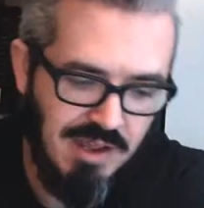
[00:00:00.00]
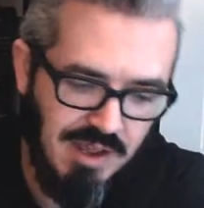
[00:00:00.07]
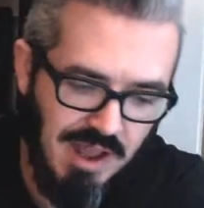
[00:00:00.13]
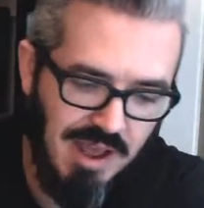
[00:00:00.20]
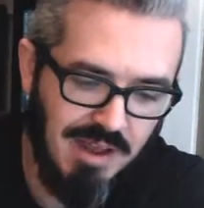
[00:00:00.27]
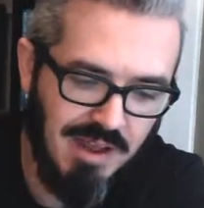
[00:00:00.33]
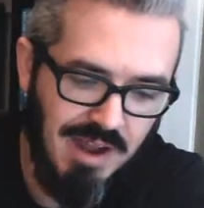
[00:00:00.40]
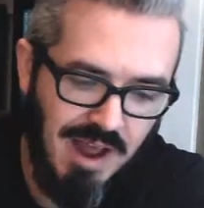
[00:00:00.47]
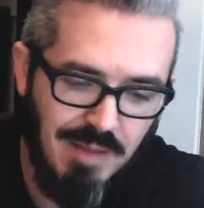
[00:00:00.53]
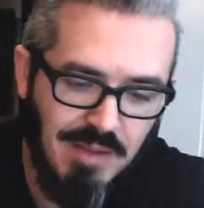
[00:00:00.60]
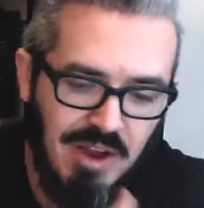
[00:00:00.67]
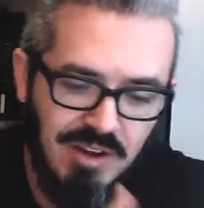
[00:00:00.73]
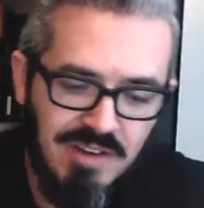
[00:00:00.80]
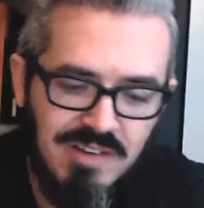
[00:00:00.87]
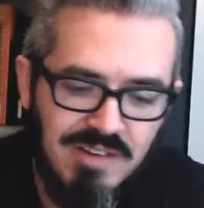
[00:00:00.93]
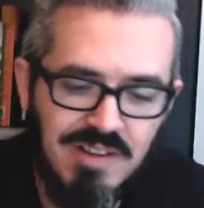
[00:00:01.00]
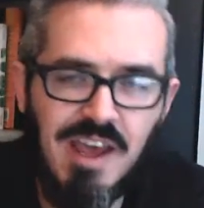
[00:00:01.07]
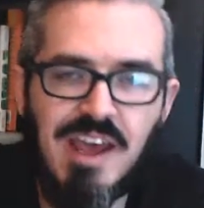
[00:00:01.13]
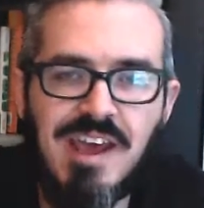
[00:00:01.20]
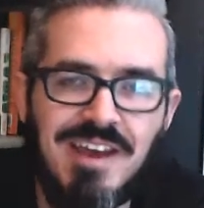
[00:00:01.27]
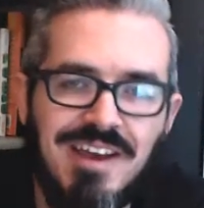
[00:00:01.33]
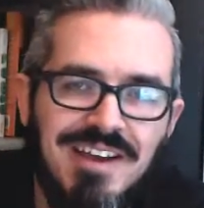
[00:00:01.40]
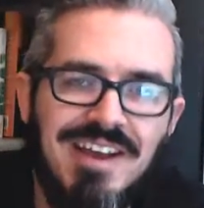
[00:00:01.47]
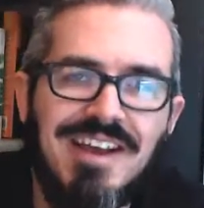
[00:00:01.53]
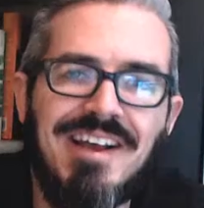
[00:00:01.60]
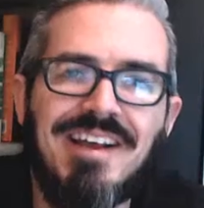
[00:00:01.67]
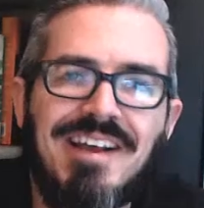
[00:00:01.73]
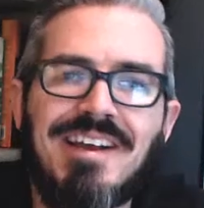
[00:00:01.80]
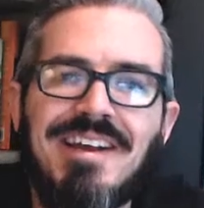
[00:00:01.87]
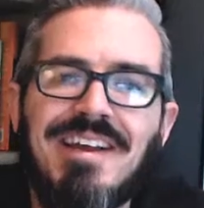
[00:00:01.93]
And I'm here to say,
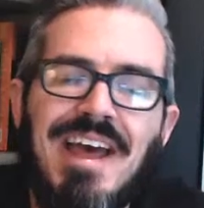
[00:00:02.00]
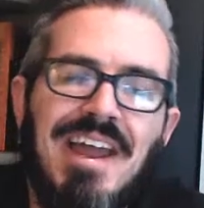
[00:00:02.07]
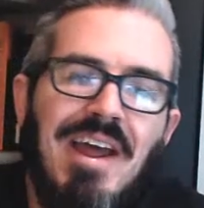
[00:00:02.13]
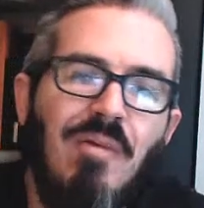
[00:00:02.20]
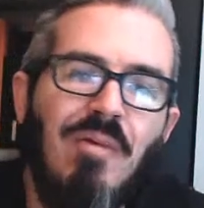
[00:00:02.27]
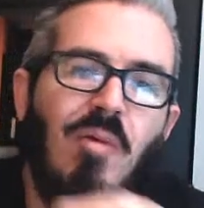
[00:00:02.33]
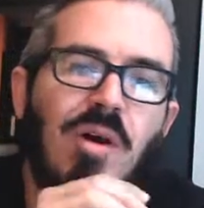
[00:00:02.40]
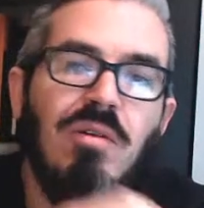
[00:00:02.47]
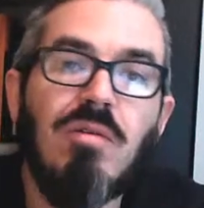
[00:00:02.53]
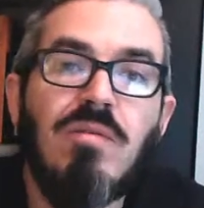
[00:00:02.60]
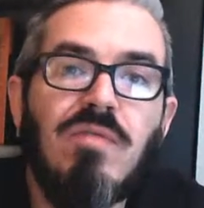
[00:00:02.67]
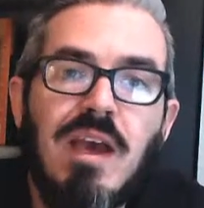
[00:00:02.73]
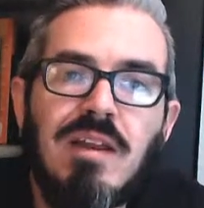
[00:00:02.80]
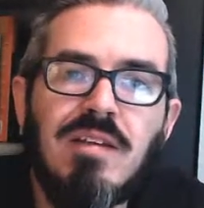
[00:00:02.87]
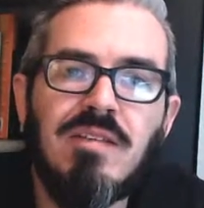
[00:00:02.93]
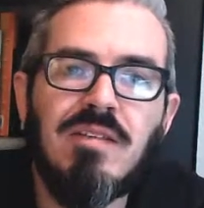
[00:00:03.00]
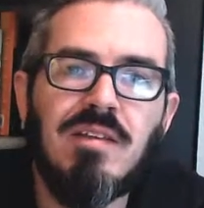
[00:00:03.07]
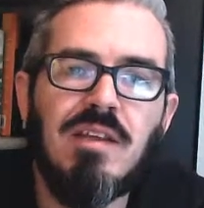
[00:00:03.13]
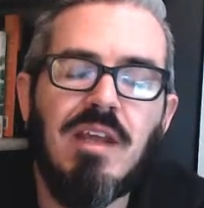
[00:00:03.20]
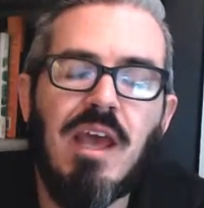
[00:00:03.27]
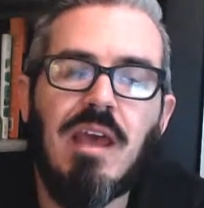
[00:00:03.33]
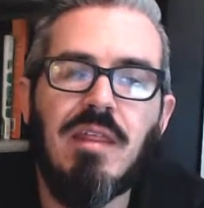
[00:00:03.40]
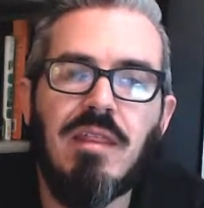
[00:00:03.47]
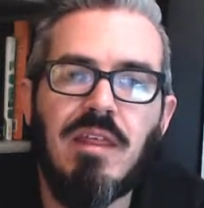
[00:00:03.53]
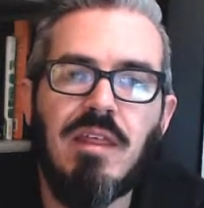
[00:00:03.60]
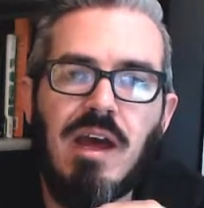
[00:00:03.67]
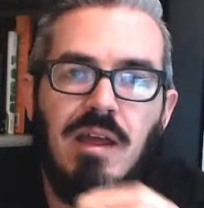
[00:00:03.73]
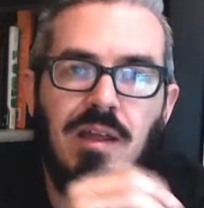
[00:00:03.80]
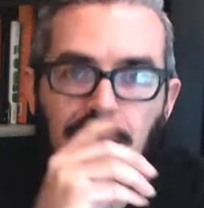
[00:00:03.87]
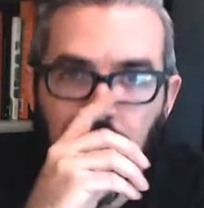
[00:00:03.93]
and I want to invite us today, that